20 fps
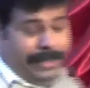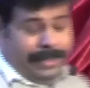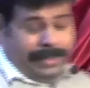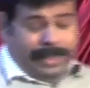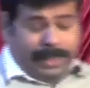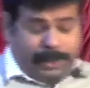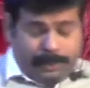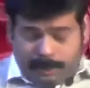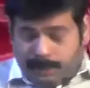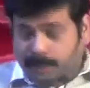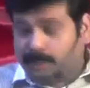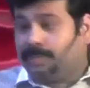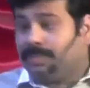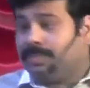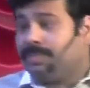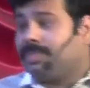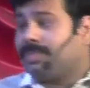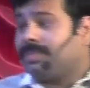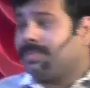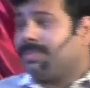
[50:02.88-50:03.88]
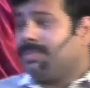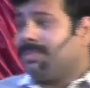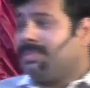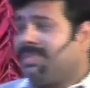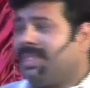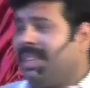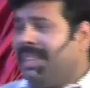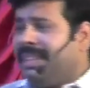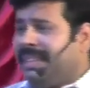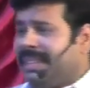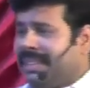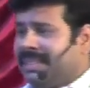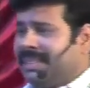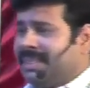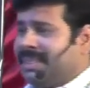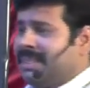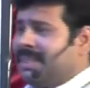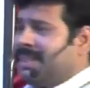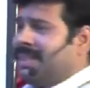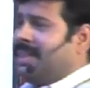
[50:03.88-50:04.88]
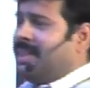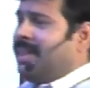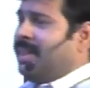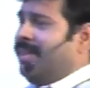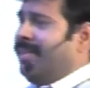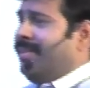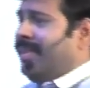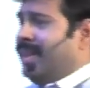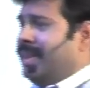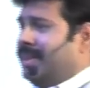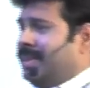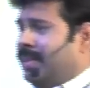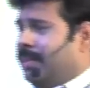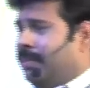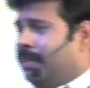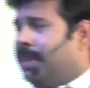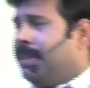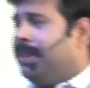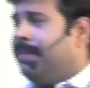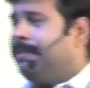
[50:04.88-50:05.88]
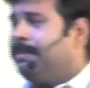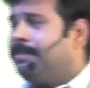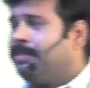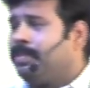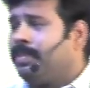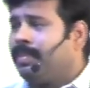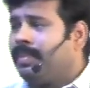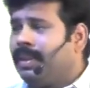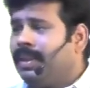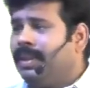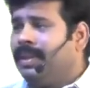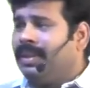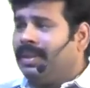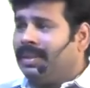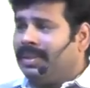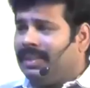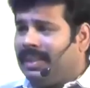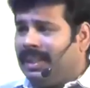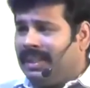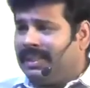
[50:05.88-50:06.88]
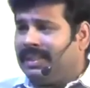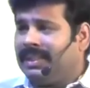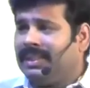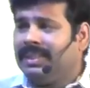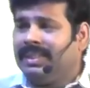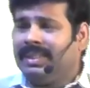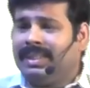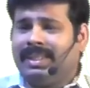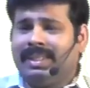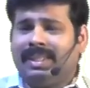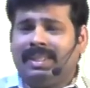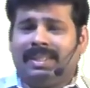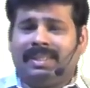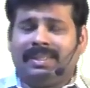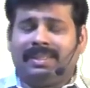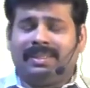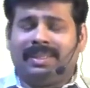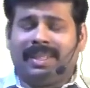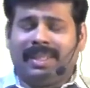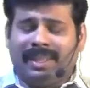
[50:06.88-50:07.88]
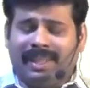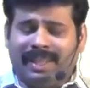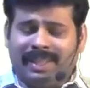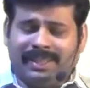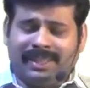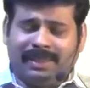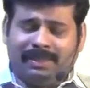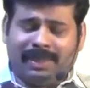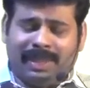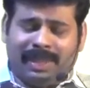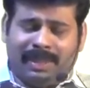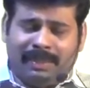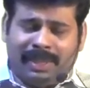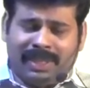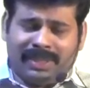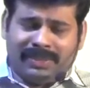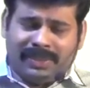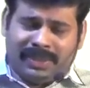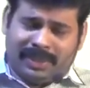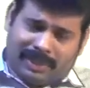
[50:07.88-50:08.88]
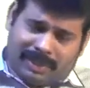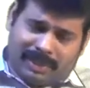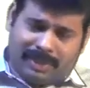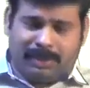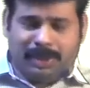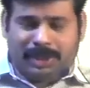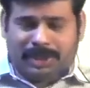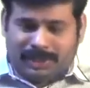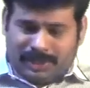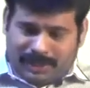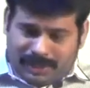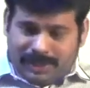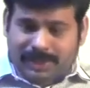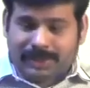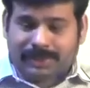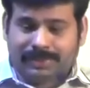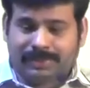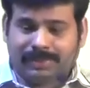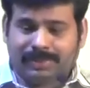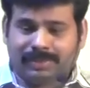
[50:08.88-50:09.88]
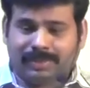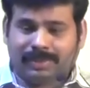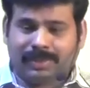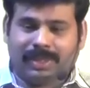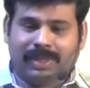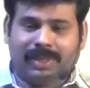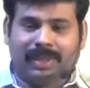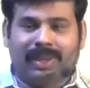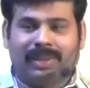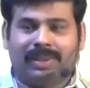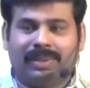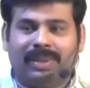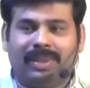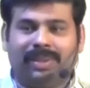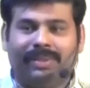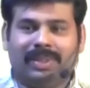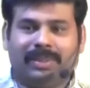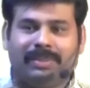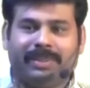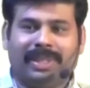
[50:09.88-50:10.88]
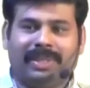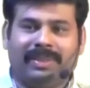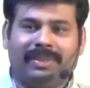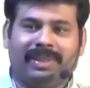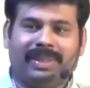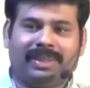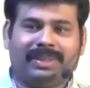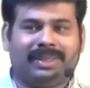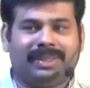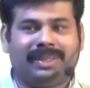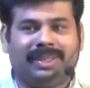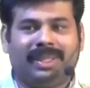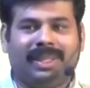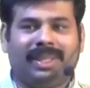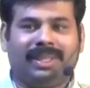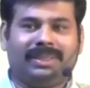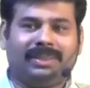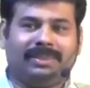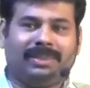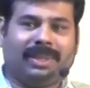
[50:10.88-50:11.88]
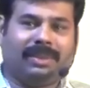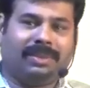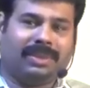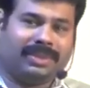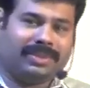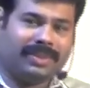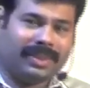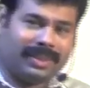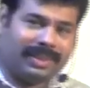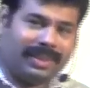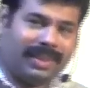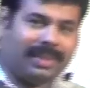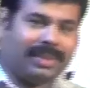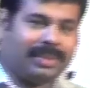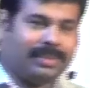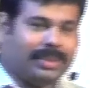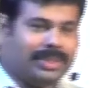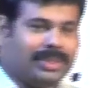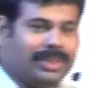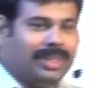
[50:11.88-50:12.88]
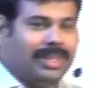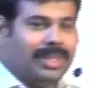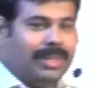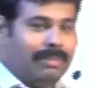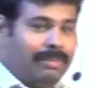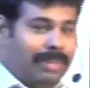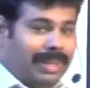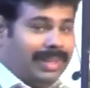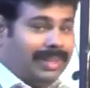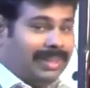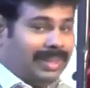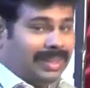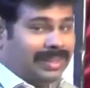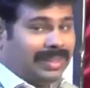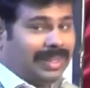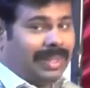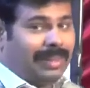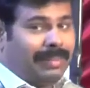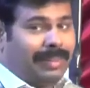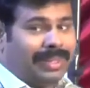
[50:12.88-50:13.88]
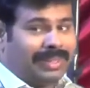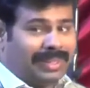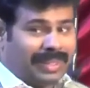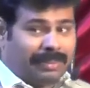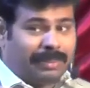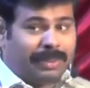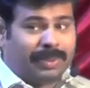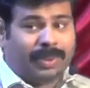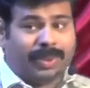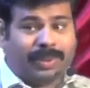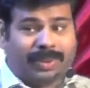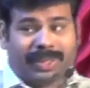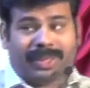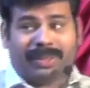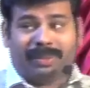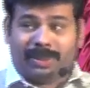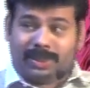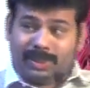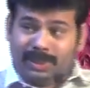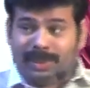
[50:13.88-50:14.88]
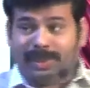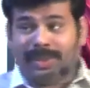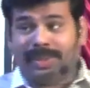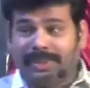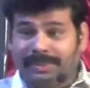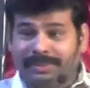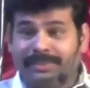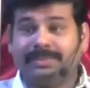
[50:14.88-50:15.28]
Now it is very simple that there are some drawbacks with automation also. Not only with manual testing, there are some drawbacks with automation. But these drawbacks can be overcome slowly.